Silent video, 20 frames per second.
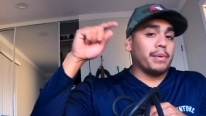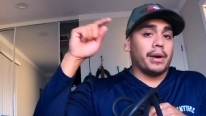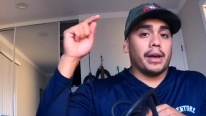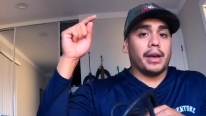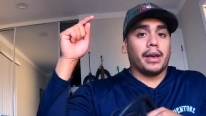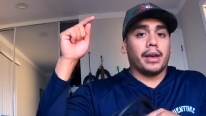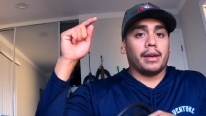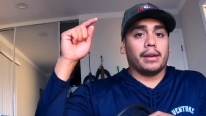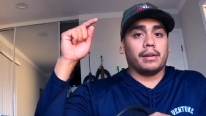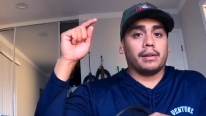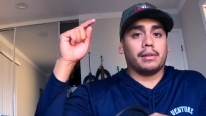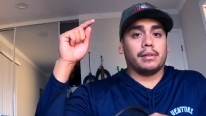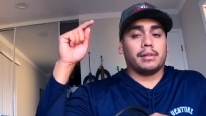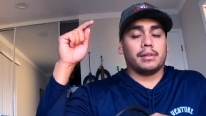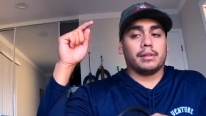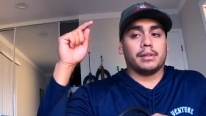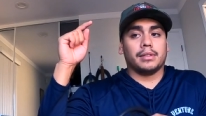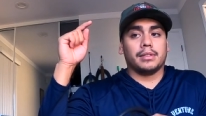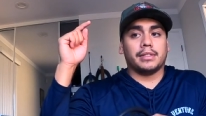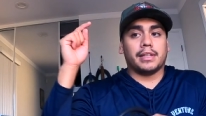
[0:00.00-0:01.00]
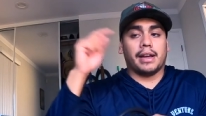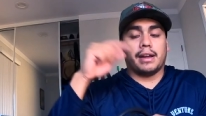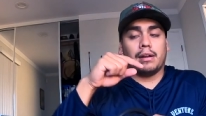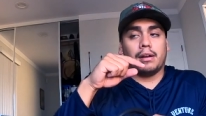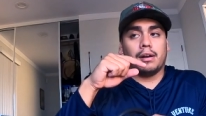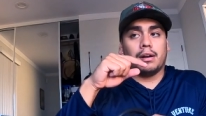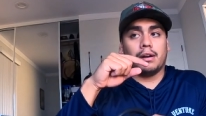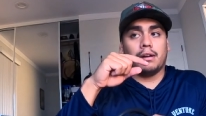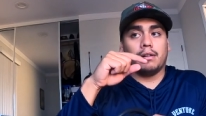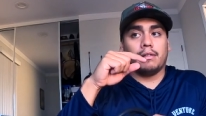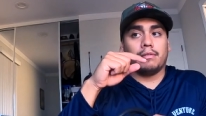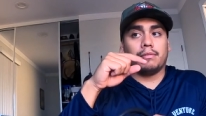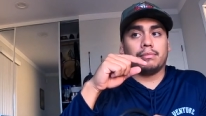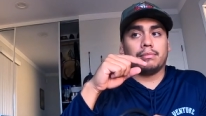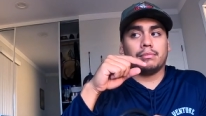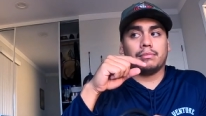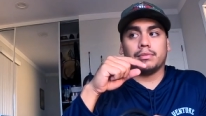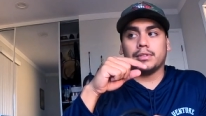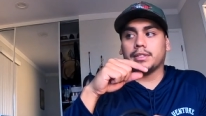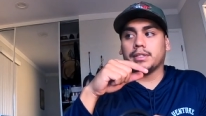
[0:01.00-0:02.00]
my that uh,
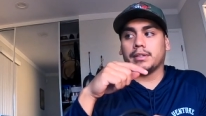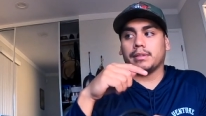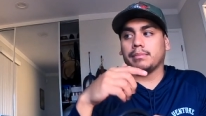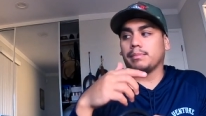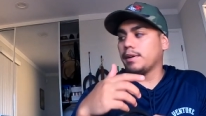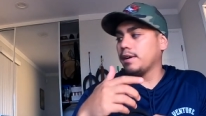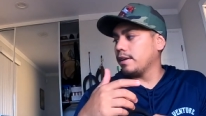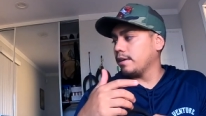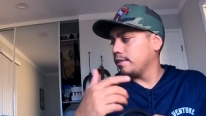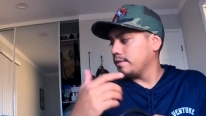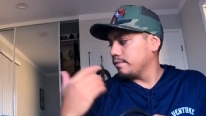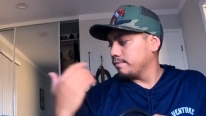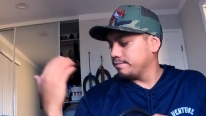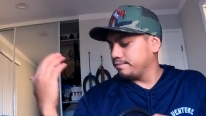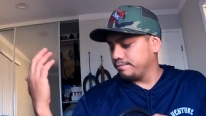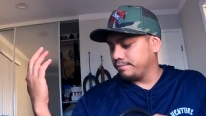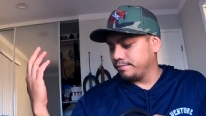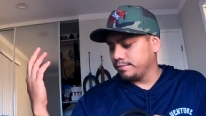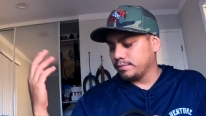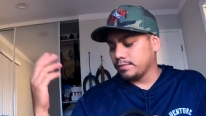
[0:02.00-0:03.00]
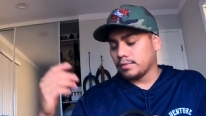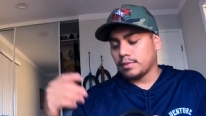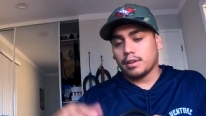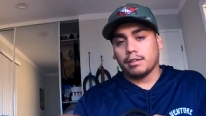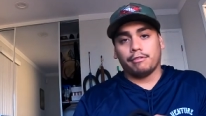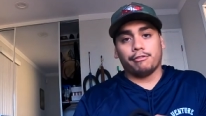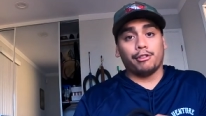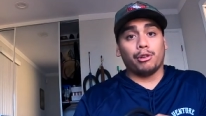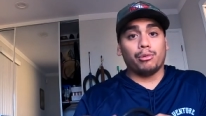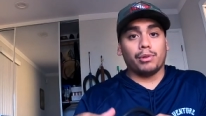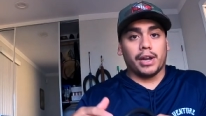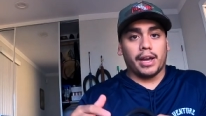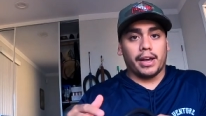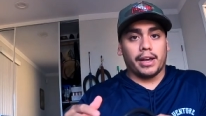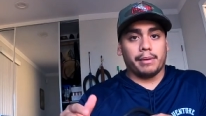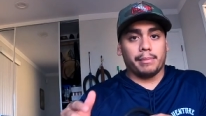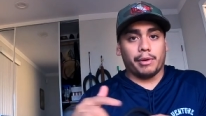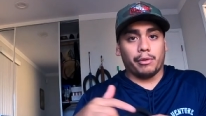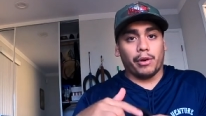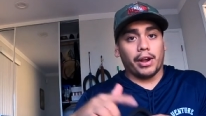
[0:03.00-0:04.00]
my float
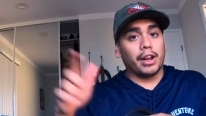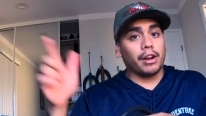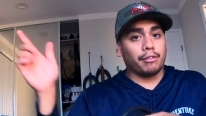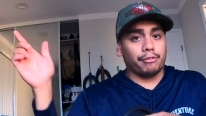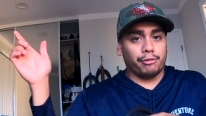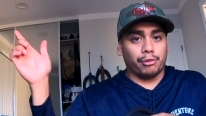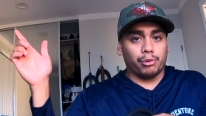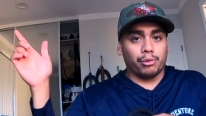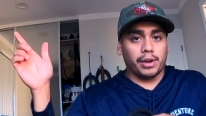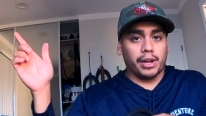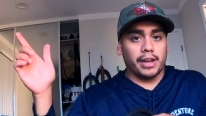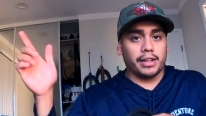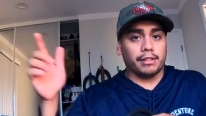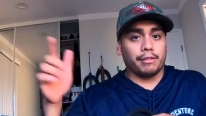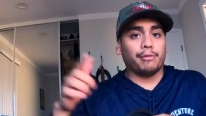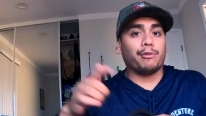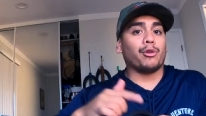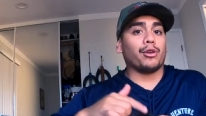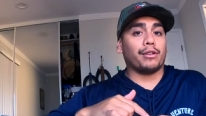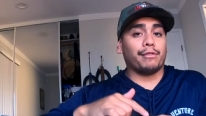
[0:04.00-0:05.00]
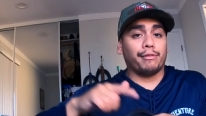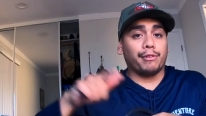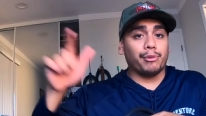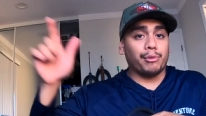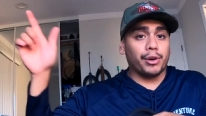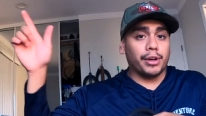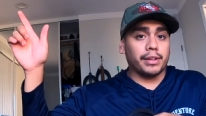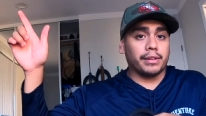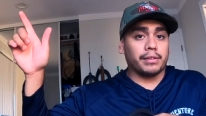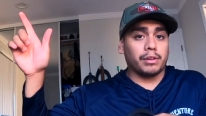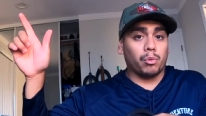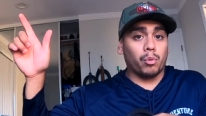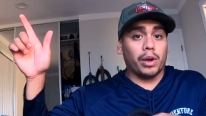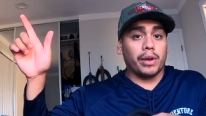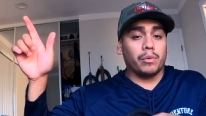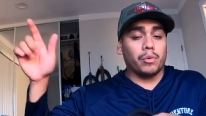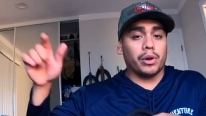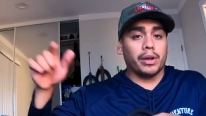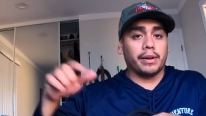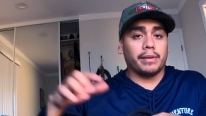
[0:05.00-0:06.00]
line, my regular float line, the 40 feet one, the
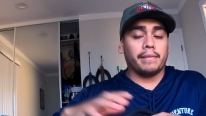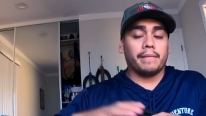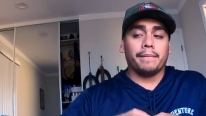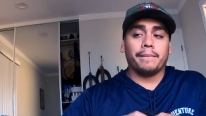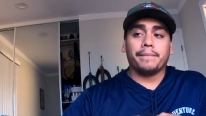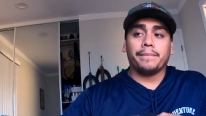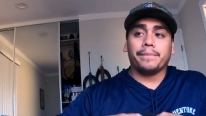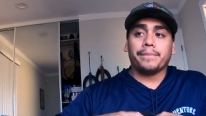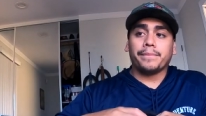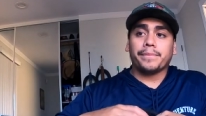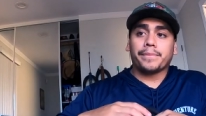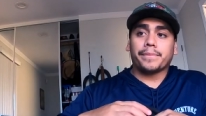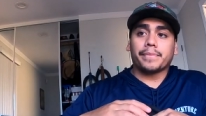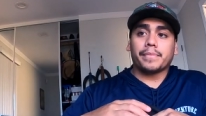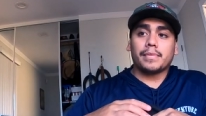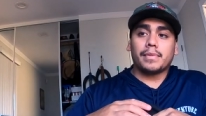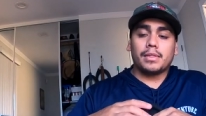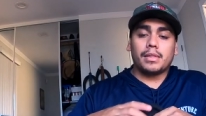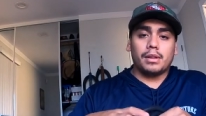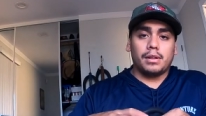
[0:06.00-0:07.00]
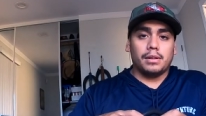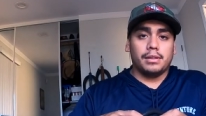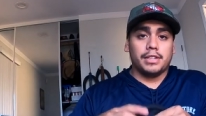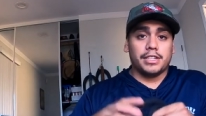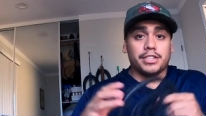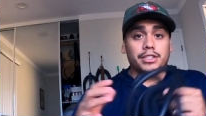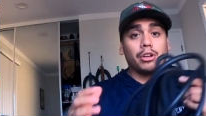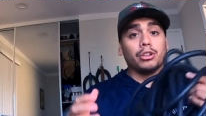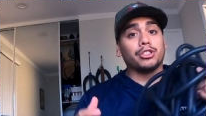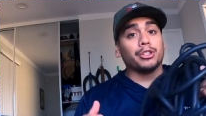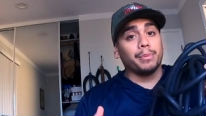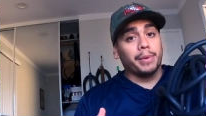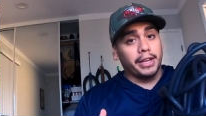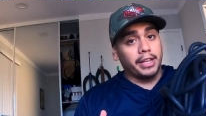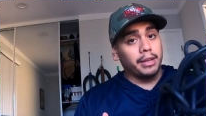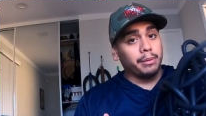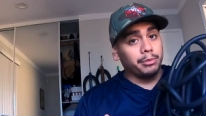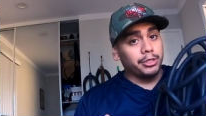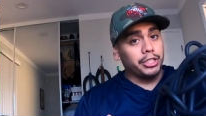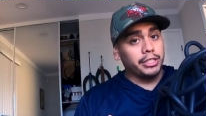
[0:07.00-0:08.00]
white one. This is also by
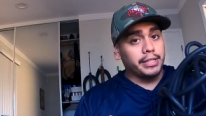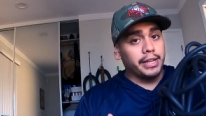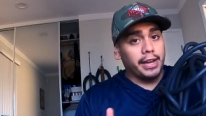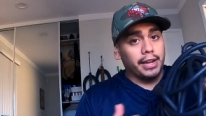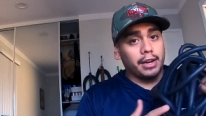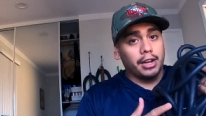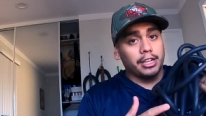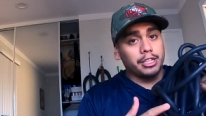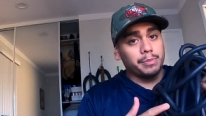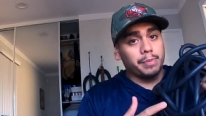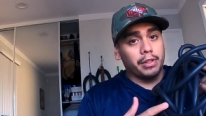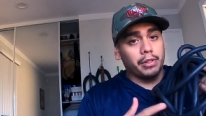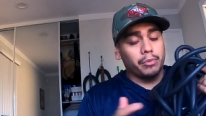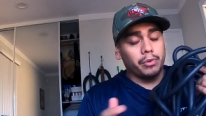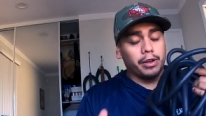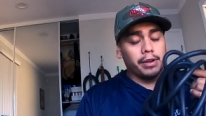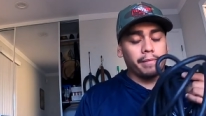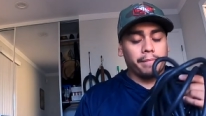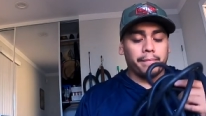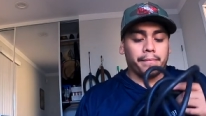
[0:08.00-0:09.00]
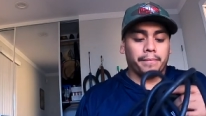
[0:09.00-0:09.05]
Kimchi Taglines, by the way.